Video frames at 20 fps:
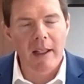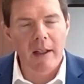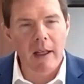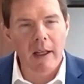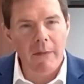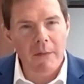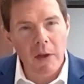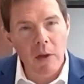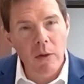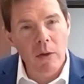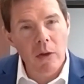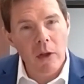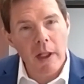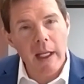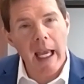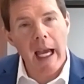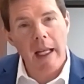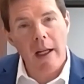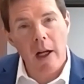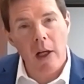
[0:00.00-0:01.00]
If you look
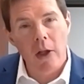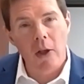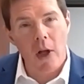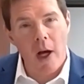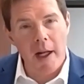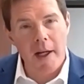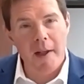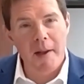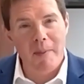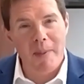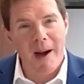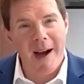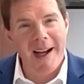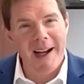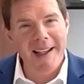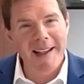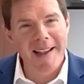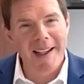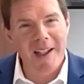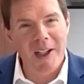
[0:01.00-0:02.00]
at a lot of the
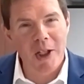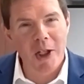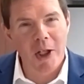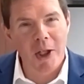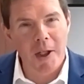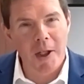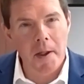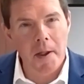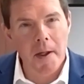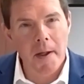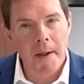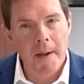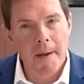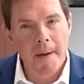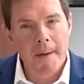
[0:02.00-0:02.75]
buying that occurred